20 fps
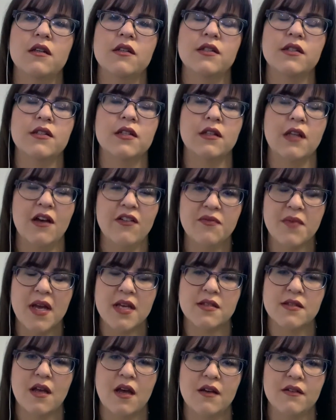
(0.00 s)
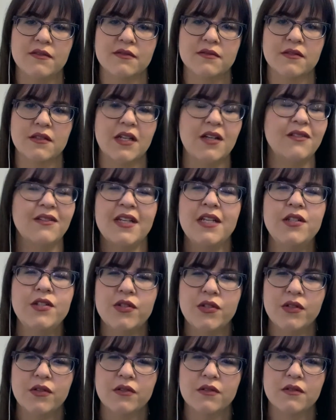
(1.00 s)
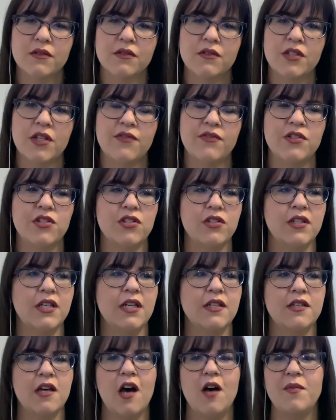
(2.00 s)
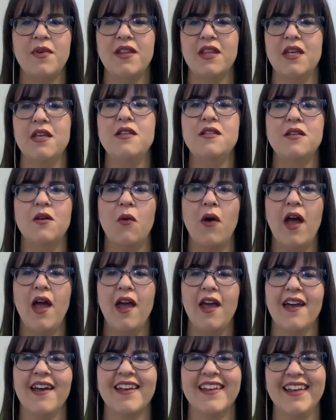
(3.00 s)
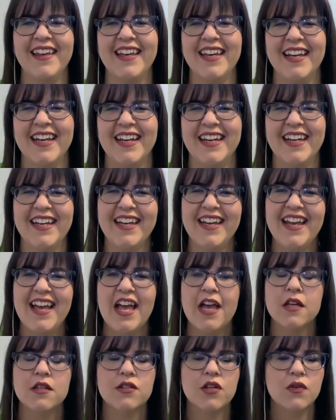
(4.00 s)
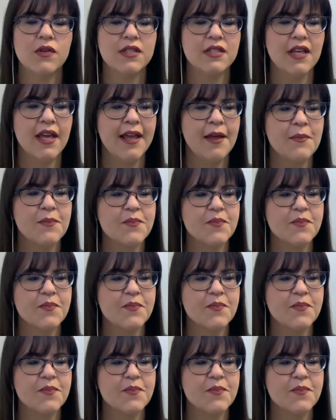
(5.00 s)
to love myself. I don't need to. Jeff and Shaleia taught me the easy way. So it's like